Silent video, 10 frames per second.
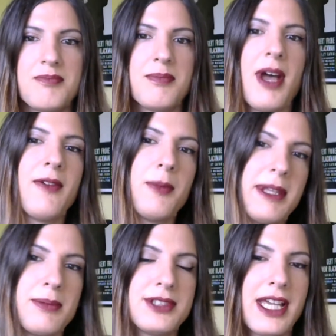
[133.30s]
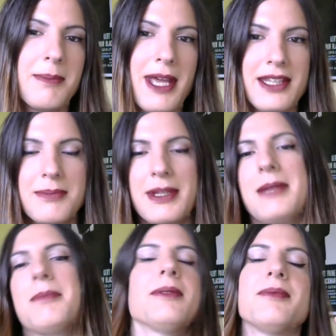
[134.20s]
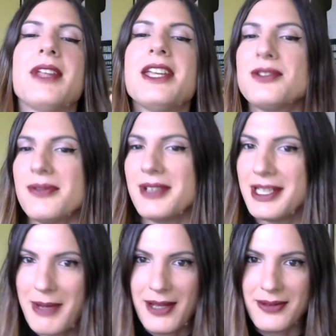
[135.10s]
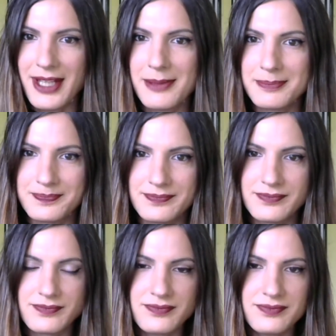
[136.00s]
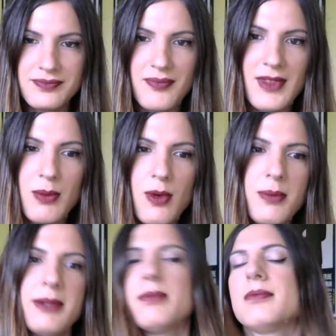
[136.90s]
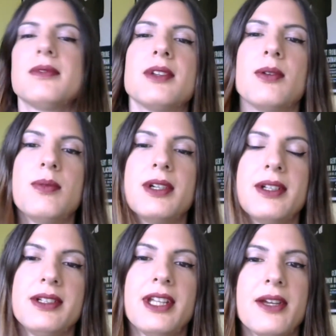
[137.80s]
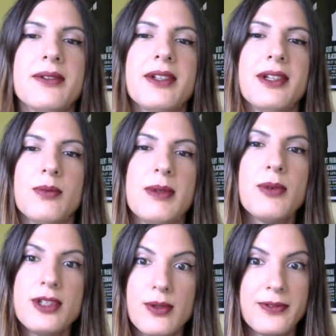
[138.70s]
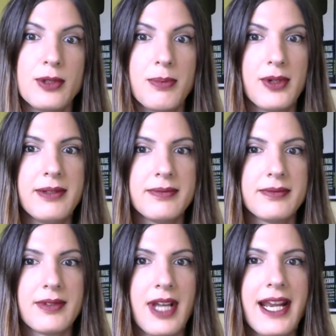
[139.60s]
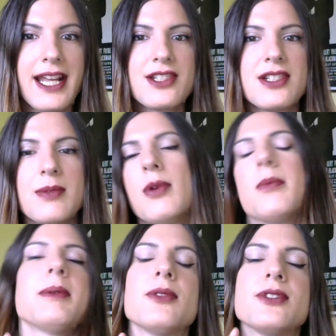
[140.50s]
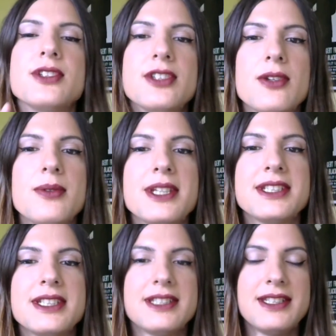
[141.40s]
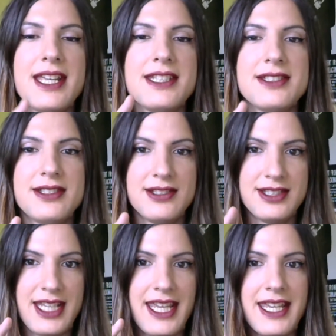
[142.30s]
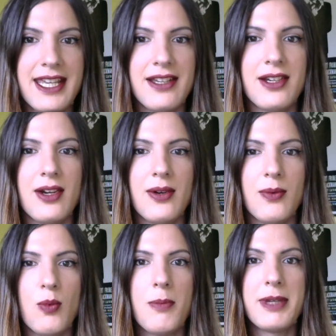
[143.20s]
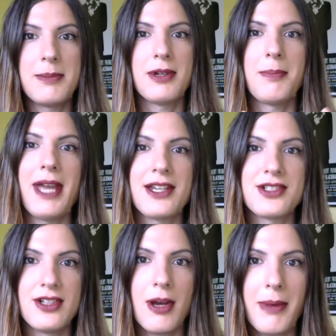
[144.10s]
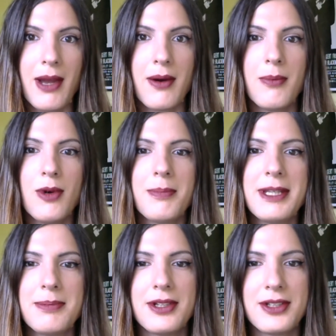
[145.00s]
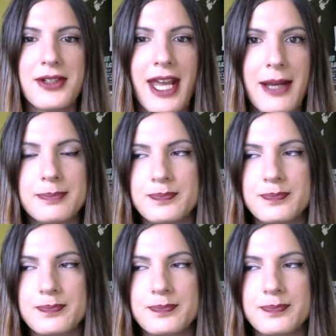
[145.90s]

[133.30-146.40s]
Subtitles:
other people say it better than me. But it's not really about that. What we want your viewpoint, and actually what we want to do is to hear what people are passionate about and what people are good at.